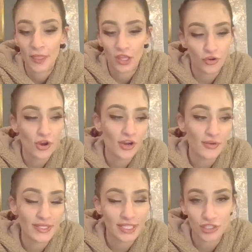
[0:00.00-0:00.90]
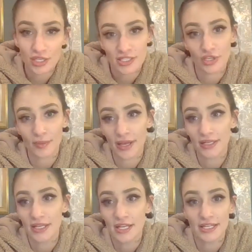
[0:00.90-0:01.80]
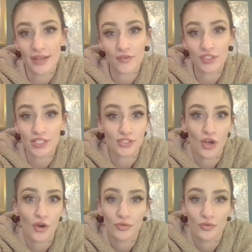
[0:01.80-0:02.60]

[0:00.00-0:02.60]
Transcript: Your heart always says yes, and your mind never says no.